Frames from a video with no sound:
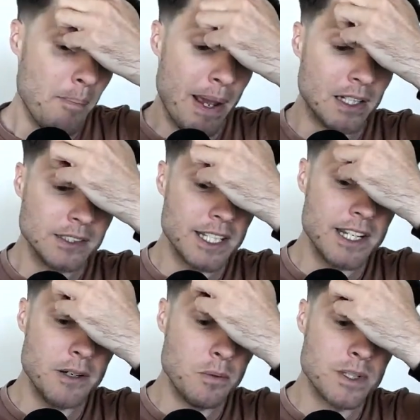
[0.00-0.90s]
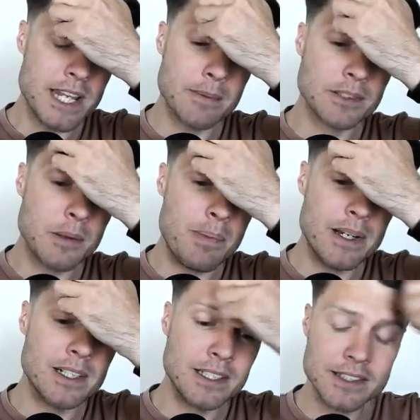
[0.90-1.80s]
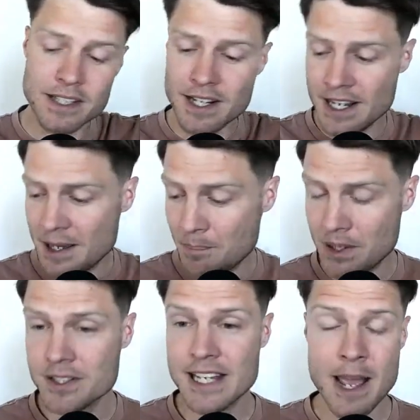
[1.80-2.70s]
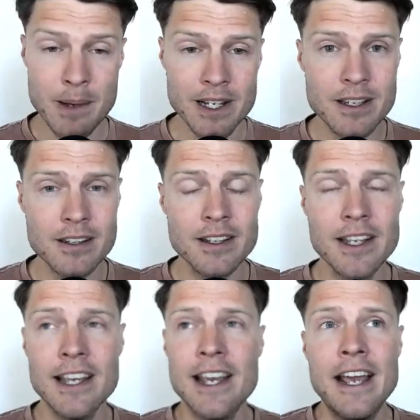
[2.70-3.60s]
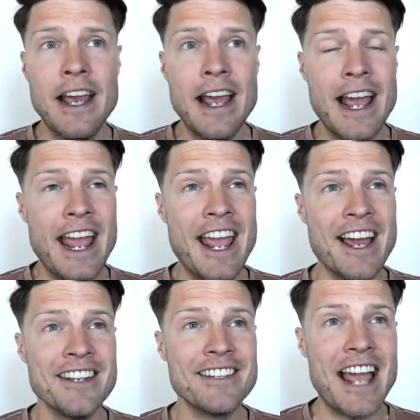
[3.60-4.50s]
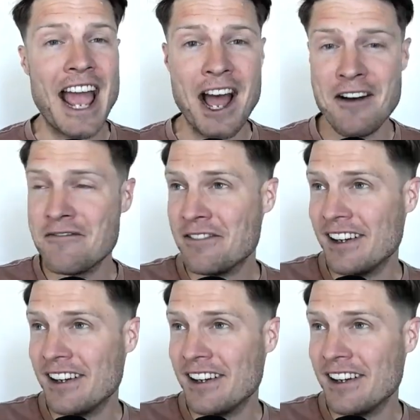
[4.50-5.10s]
Peldi was able to build Balsamiq and has